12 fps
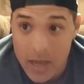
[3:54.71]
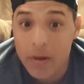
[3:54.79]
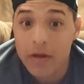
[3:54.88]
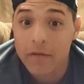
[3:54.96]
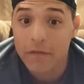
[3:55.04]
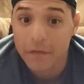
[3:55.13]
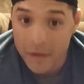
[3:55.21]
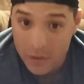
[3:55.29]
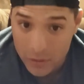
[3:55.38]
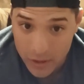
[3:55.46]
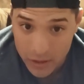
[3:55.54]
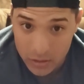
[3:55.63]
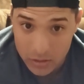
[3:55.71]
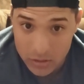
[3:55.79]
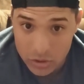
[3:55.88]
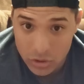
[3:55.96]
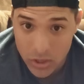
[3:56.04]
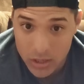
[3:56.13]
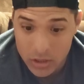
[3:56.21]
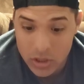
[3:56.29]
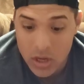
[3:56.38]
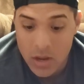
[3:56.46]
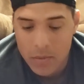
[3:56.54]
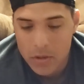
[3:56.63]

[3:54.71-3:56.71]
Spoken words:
It might feel like a good stretch,